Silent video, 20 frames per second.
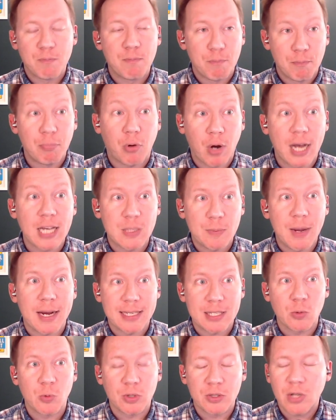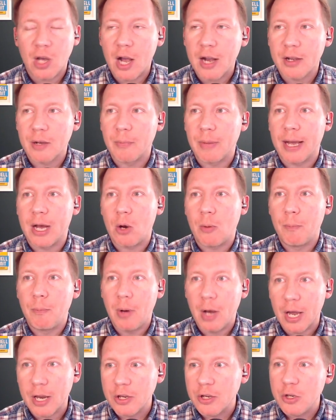prospects that we'll talk about.
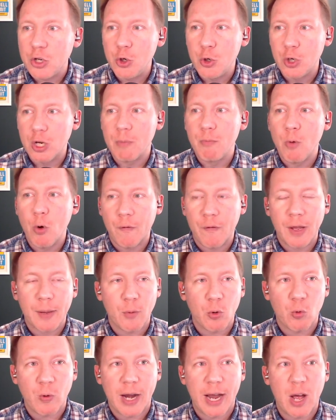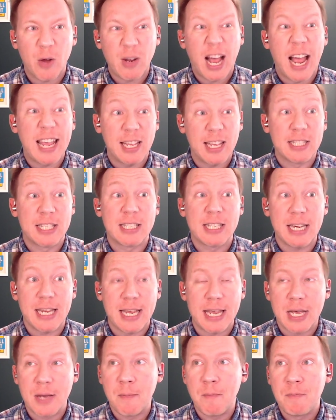But you can move him around. I could see
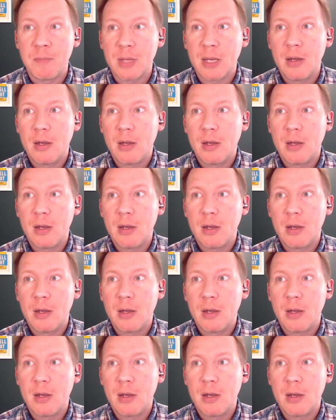him,